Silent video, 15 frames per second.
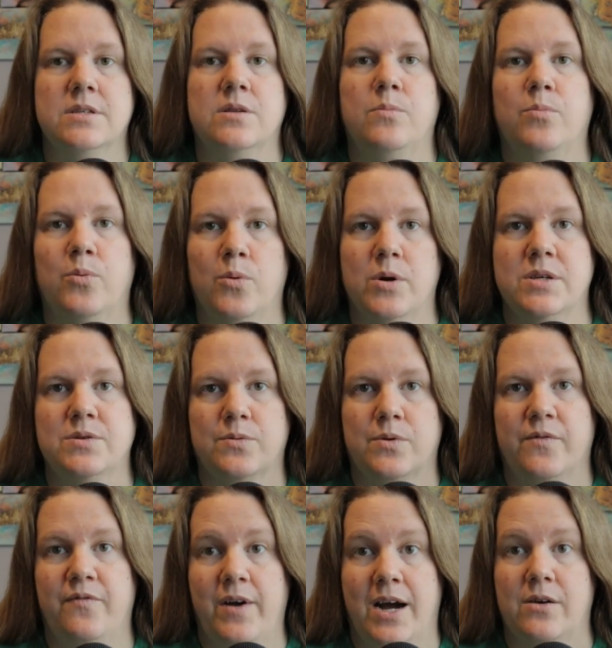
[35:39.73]
the boys
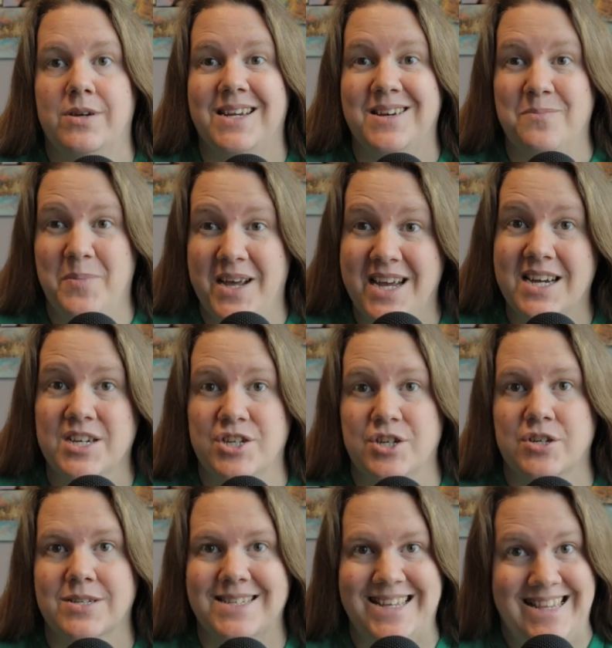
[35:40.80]
were found in
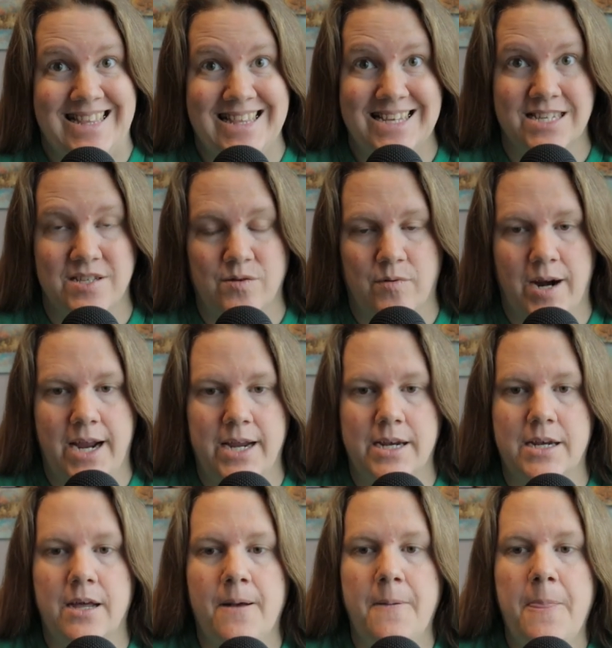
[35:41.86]
pictures in this raid.